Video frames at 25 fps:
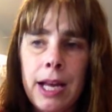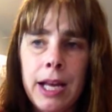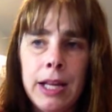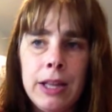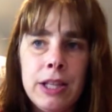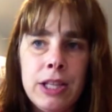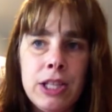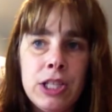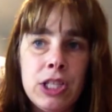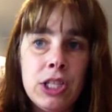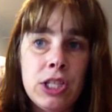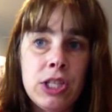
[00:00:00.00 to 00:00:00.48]

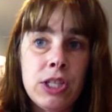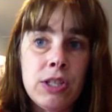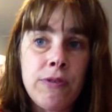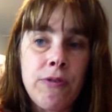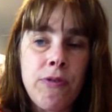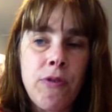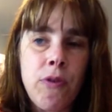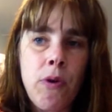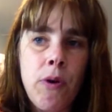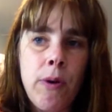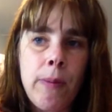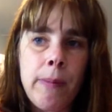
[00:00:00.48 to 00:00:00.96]
and this is
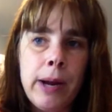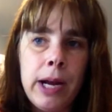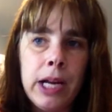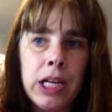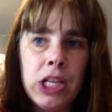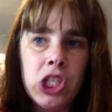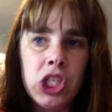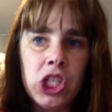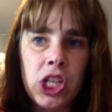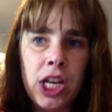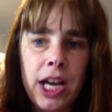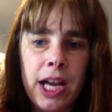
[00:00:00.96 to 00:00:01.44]
for
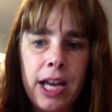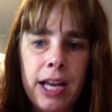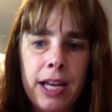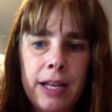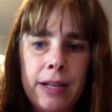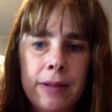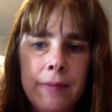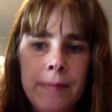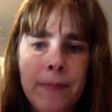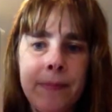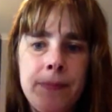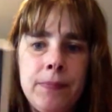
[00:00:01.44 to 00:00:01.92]
my
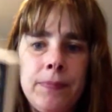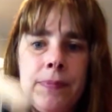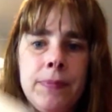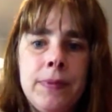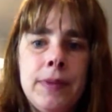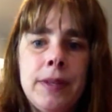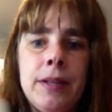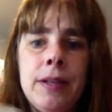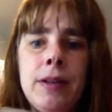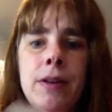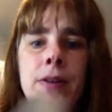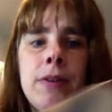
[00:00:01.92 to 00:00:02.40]
J.
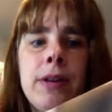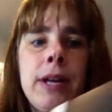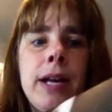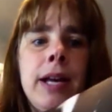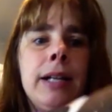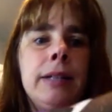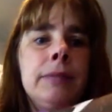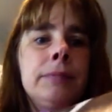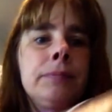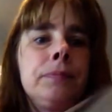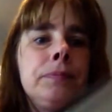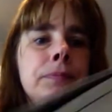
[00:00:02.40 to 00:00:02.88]

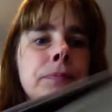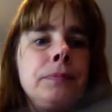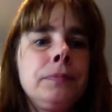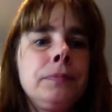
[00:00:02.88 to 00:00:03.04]
Okay.